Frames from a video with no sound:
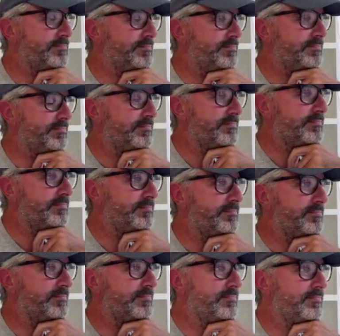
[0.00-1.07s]
years on the inside
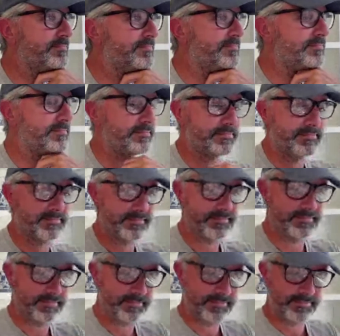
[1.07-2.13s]
of the estate
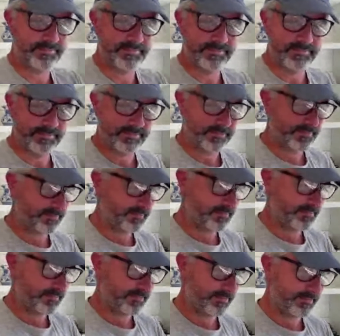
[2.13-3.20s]
agency world. We're
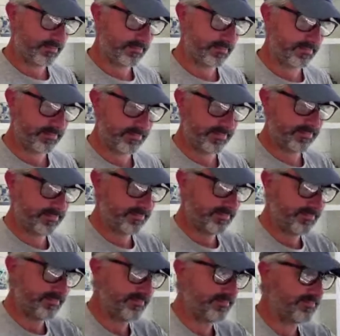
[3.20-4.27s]
rather thrilled that he
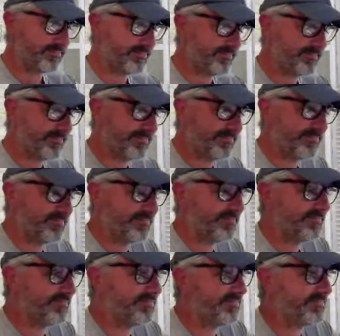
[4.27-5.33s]
joins us right now
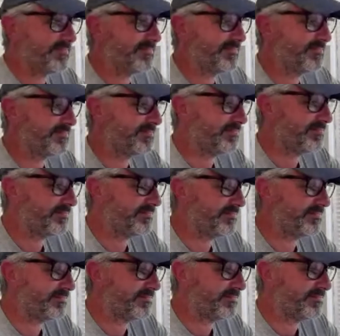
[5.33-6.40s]
on the British
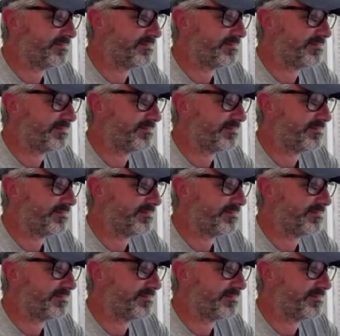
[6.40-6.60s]
Broadcasting